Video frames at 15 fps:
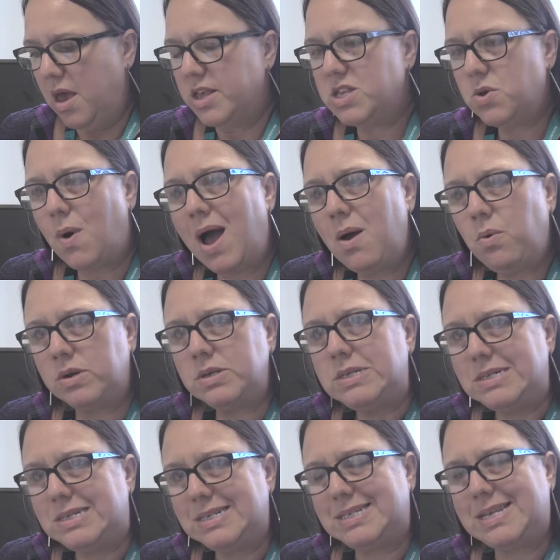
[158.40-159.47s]
So I
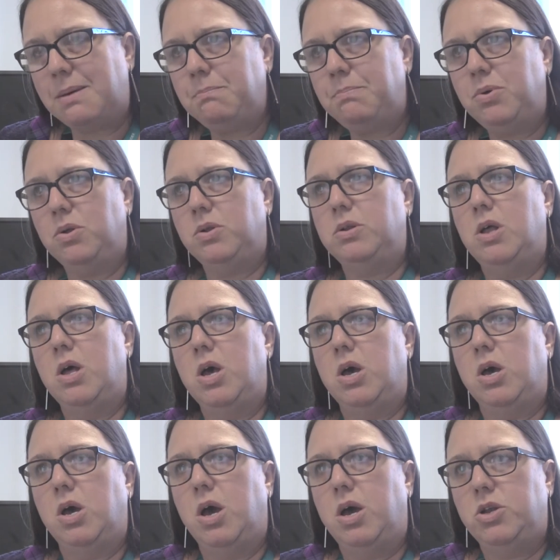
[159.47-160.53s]
wanted to sample
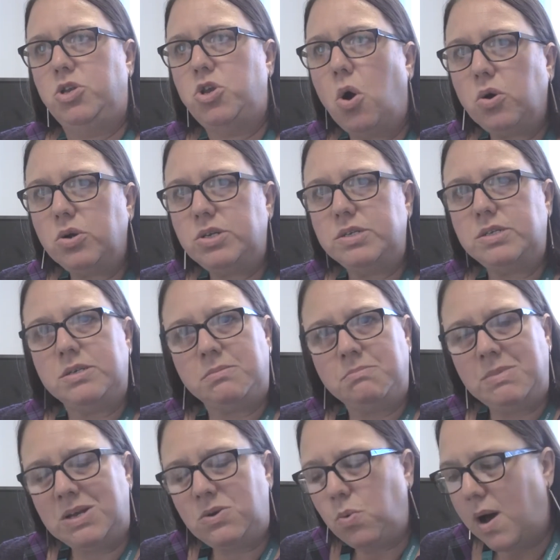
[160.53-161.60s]
doctors
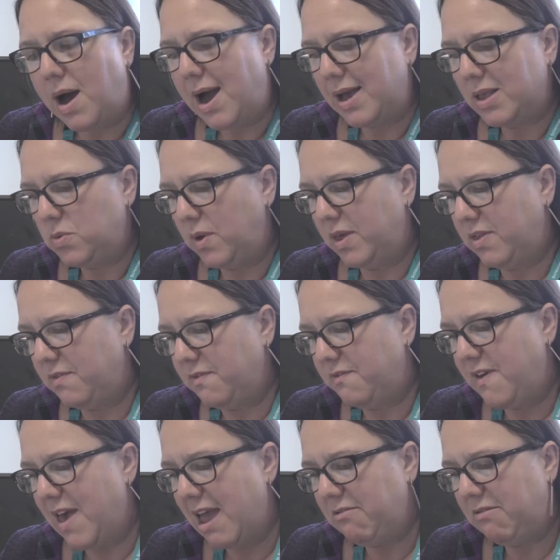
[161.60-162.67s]
and midwives with
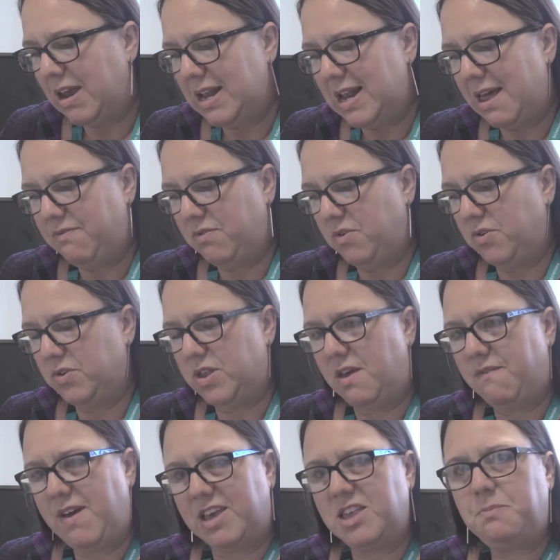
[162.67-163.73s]
varying levels
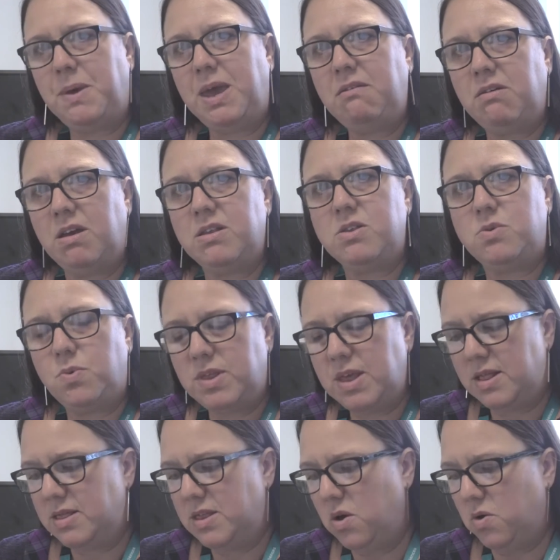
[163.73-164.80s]
of experience
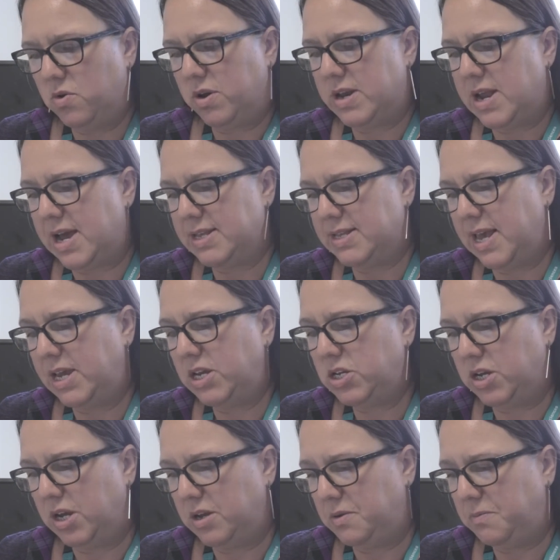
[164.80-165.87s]
within the
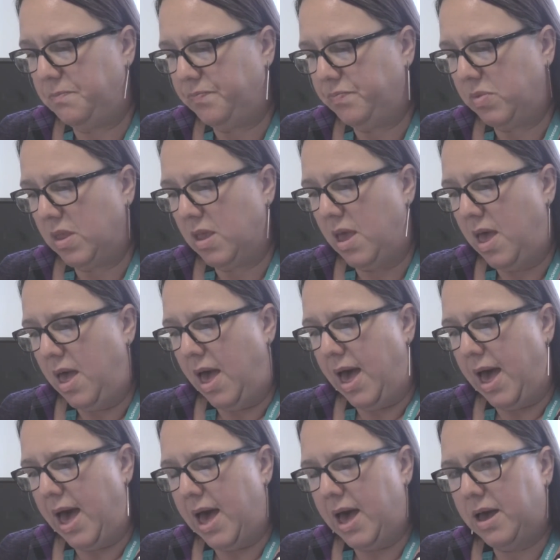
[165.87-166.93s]
organisation,
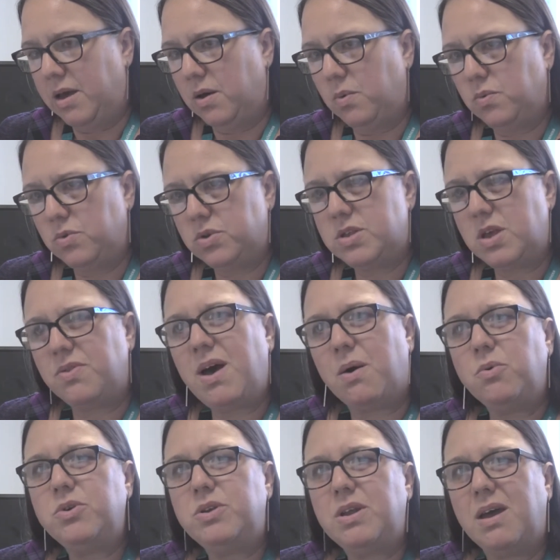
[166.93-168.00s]
uh, so
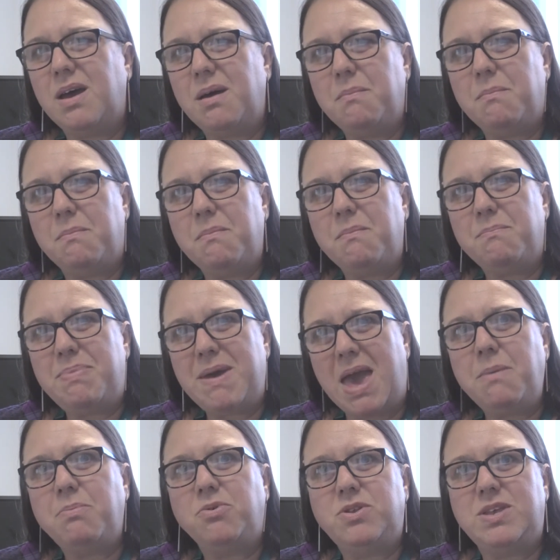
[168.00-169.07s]
that would be
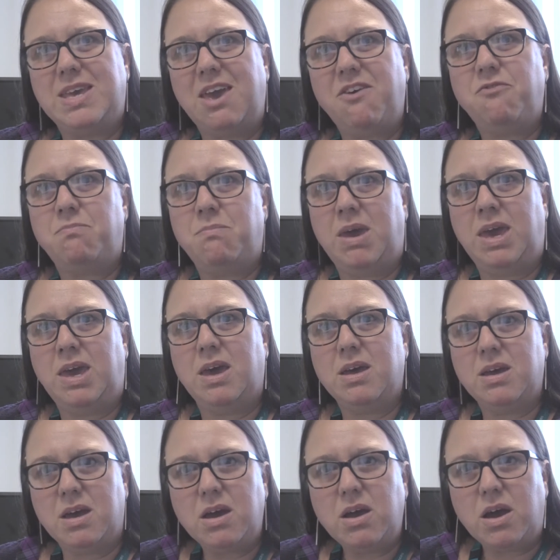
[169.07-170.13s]
able to give me a,